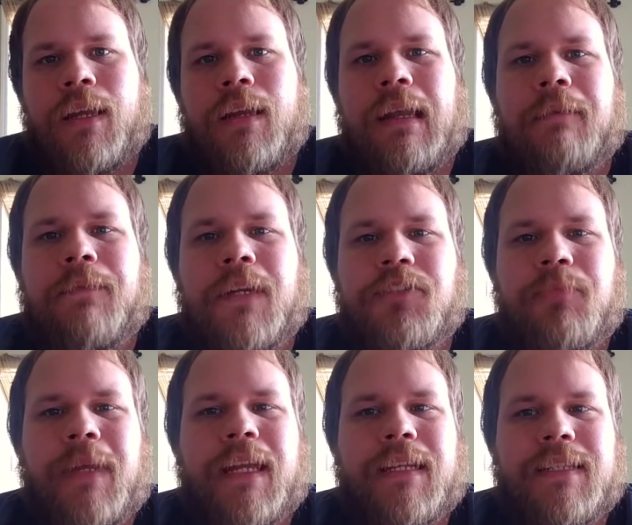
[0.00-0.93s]
Now, if you're just
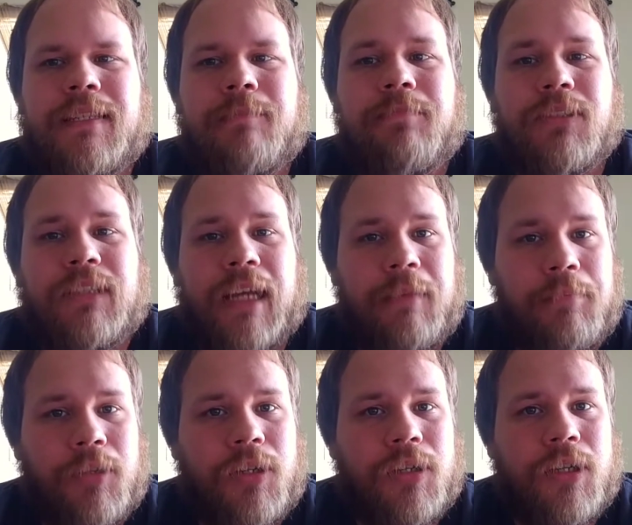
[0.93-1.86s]
making a simple
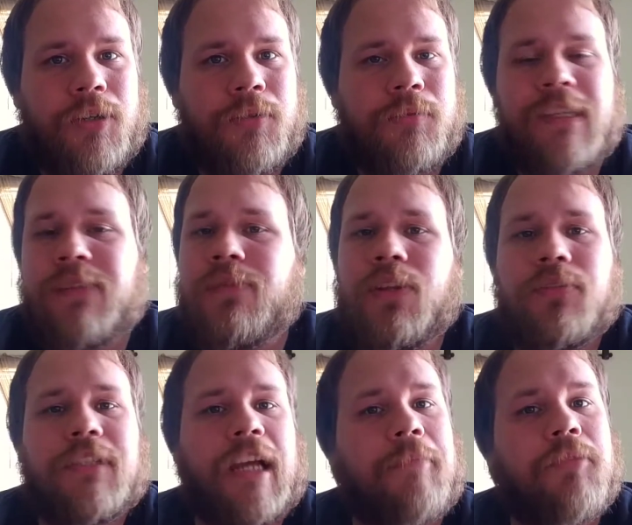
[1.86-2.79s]
type logo, even though
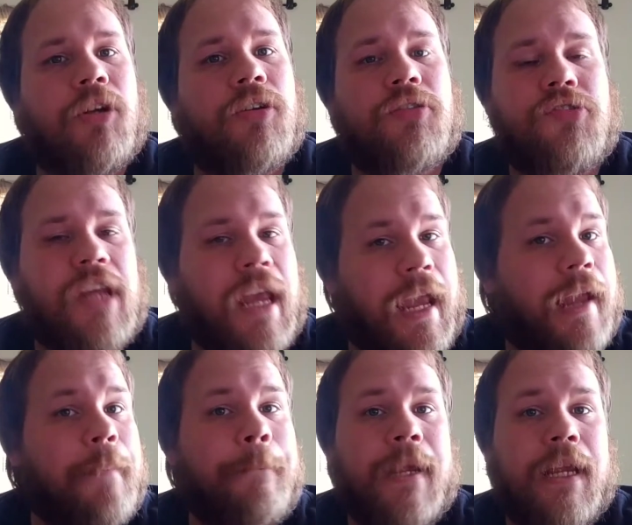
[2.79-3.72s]
type logos
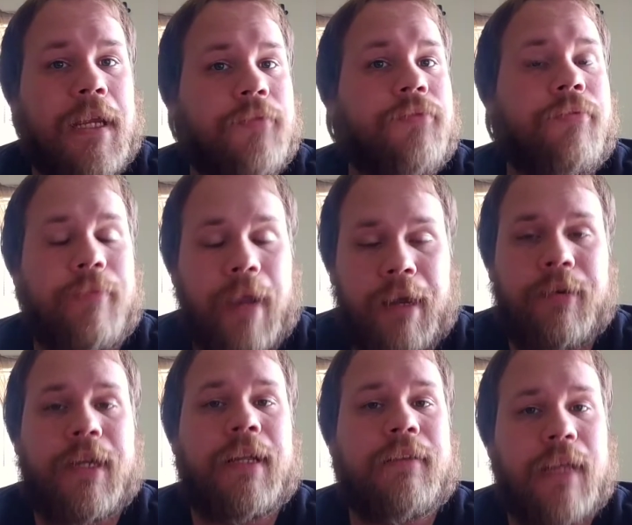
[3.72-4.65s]
can be
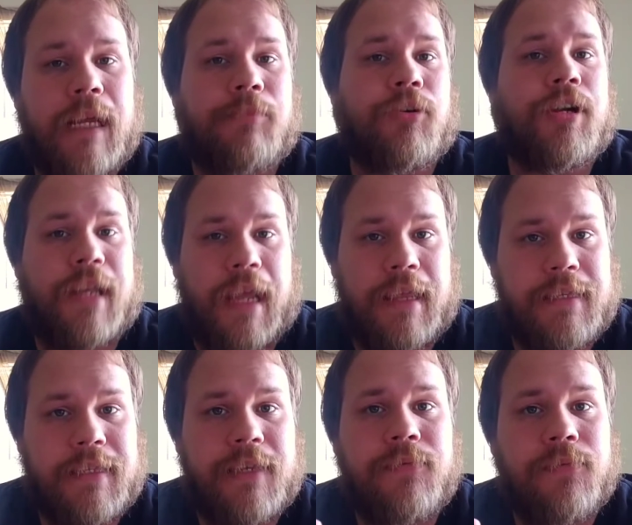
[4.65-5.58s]
very labor
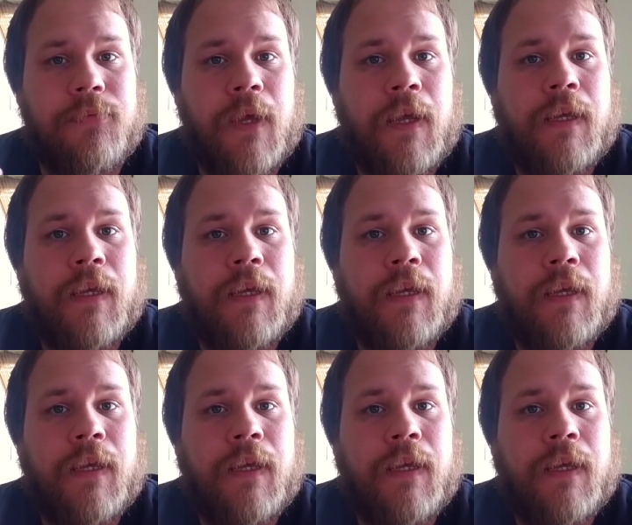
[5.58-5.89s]
intensive,